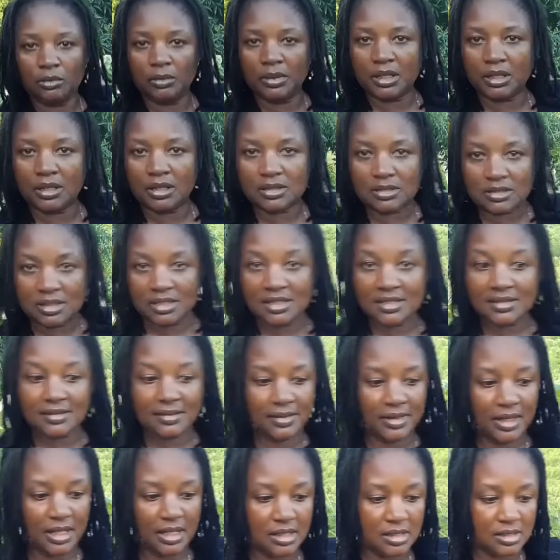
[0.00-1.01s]
because this
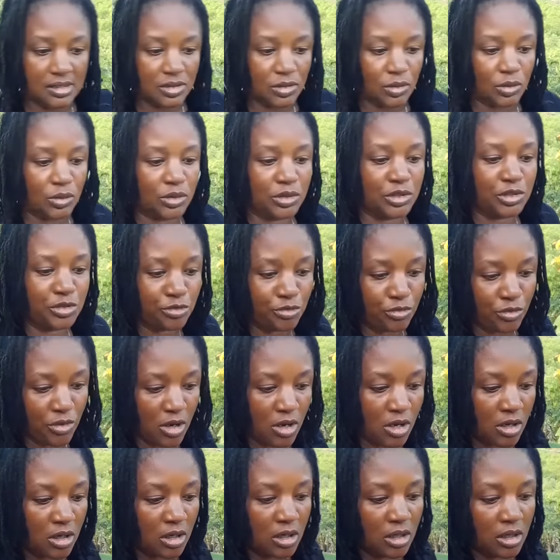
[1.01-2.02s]
thing is so
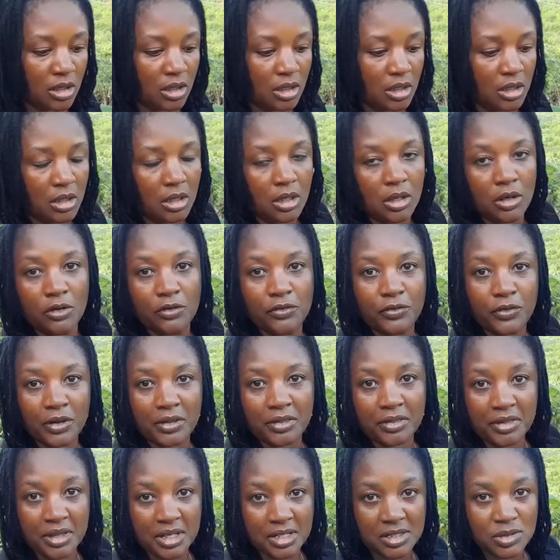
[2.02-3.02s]
strong, for
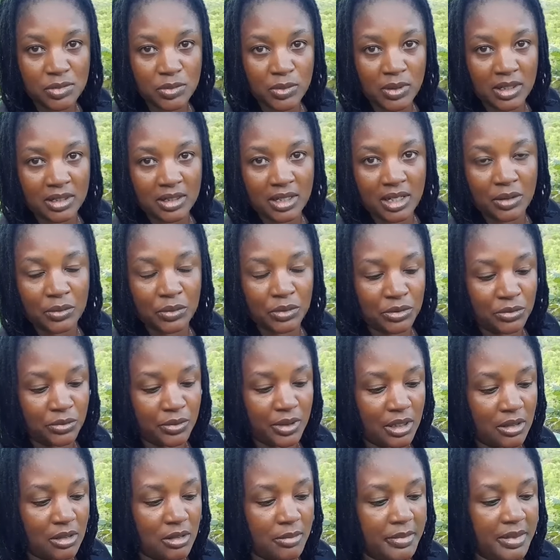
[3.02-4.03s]
this one, I would
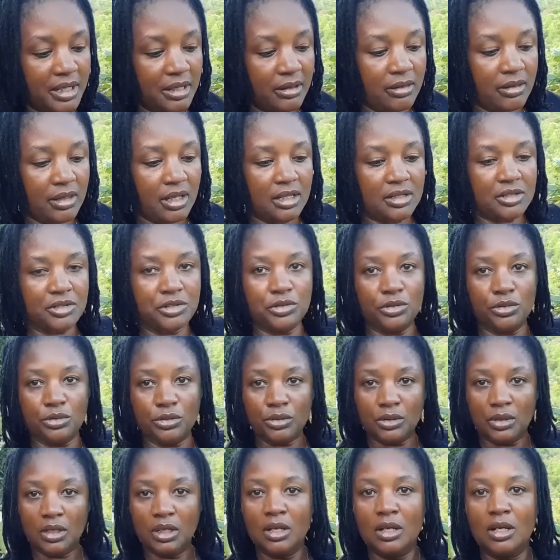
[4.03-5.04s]
recommend that you
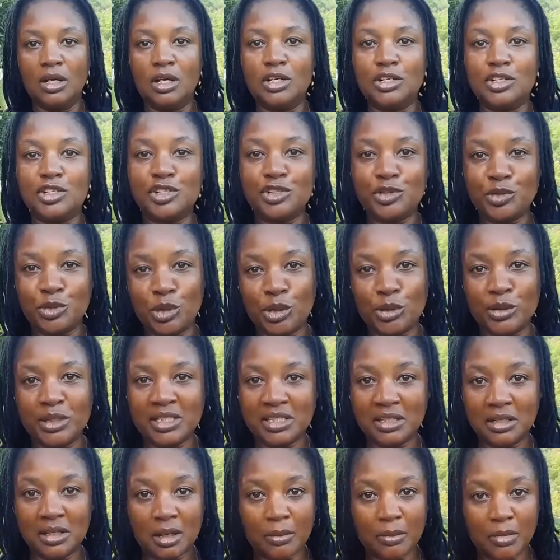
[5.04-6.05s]
store it
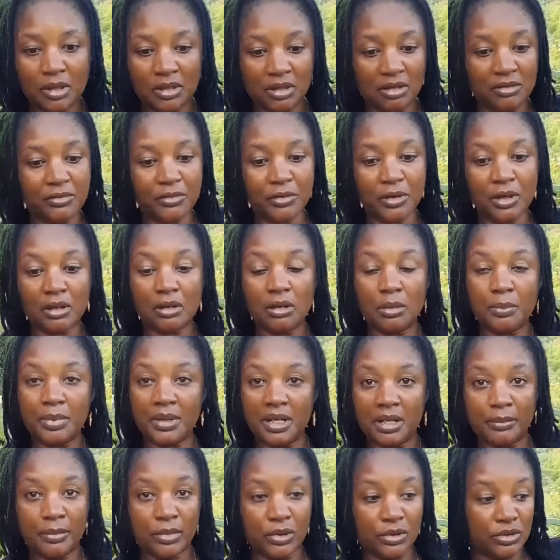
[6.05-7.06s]
in a bottle for a couple
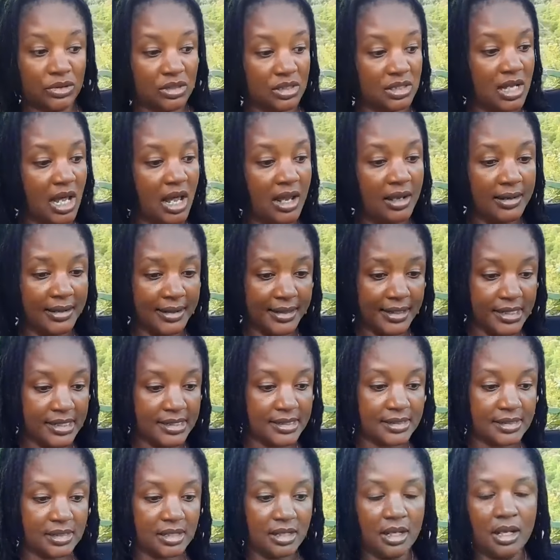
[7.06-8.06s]
of months at
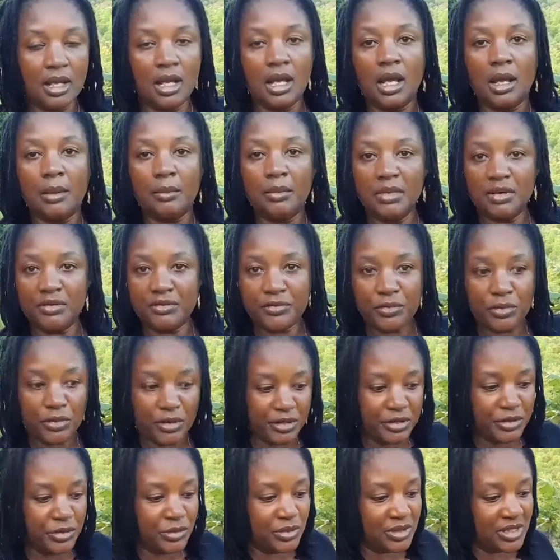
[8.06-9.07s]
least before
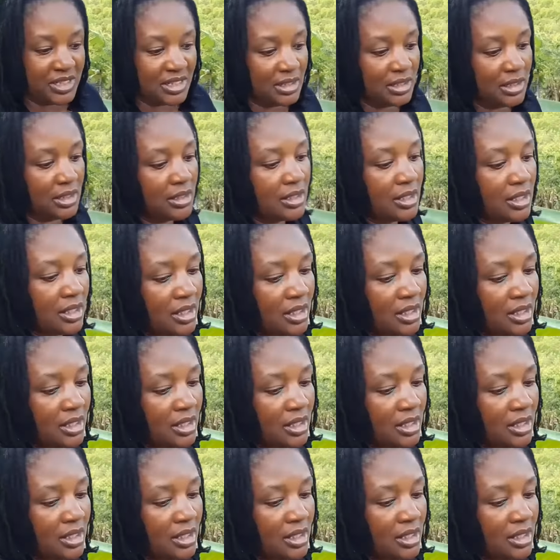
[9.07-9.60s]
using it.